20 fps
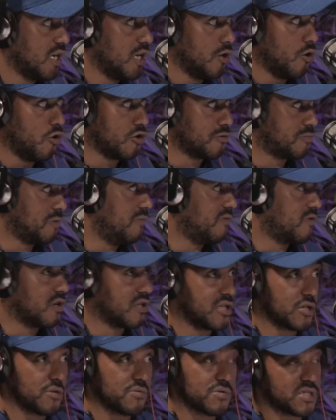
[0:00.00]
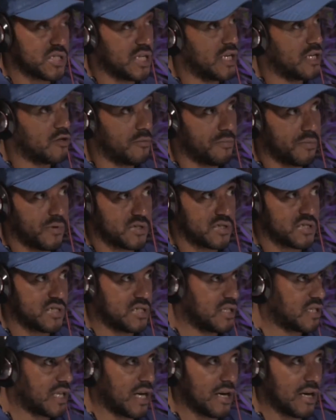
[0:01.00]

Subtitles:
All people got to do is turn up and sit down in